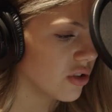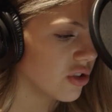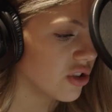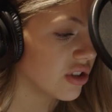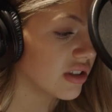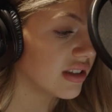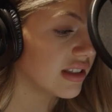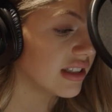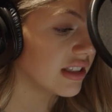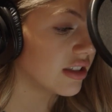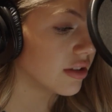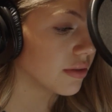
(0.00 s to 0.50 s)

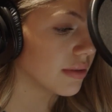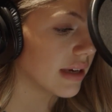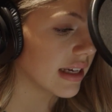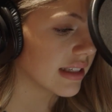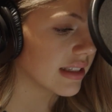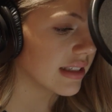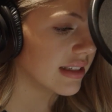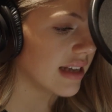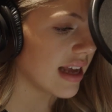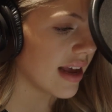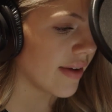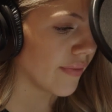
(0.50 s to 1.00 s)
Trinity
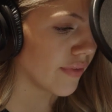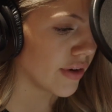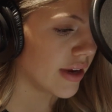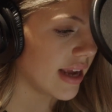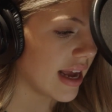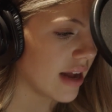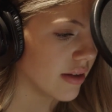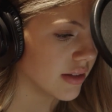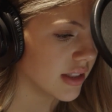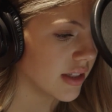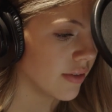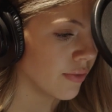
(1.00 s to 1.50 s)
directed every
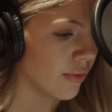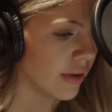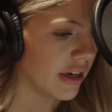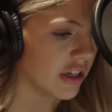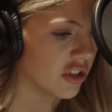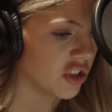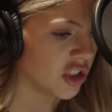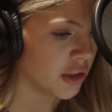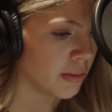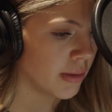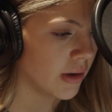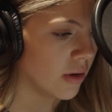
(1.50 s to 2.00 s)
ounce of
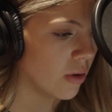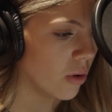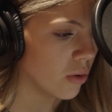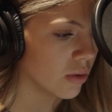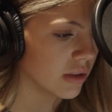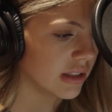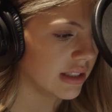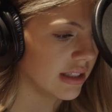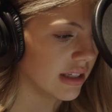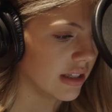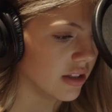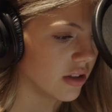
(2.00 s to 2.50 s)
rage she'd been
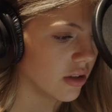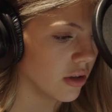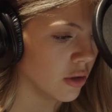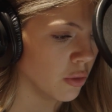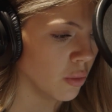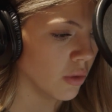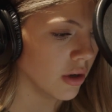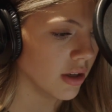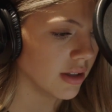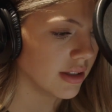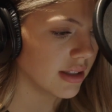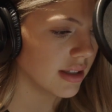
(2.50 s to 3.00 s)
holding into her
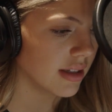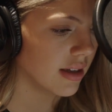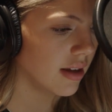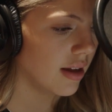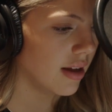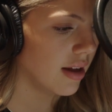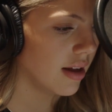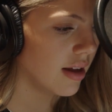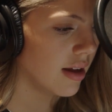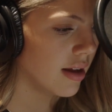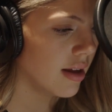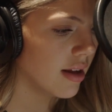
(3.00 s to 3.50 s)
words.
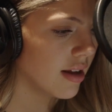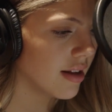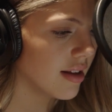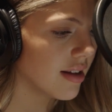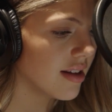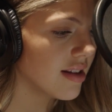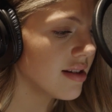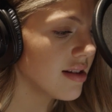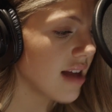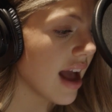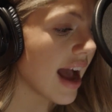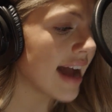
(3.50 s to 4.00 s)

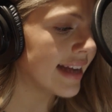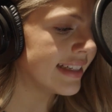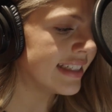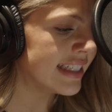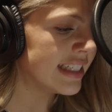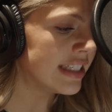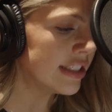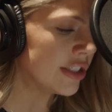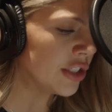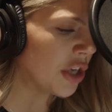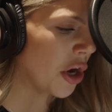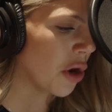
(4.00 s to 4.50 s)
I
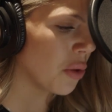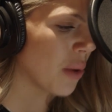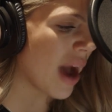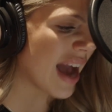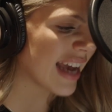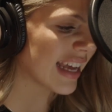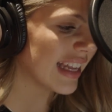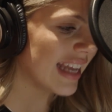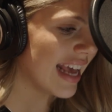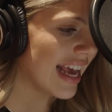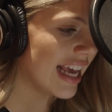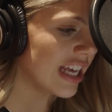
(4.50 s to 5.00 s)
didn't know I
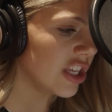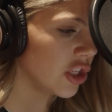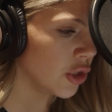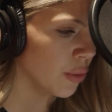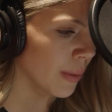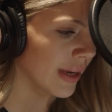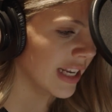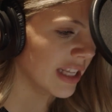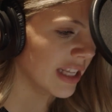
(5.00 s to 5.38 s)
could hate you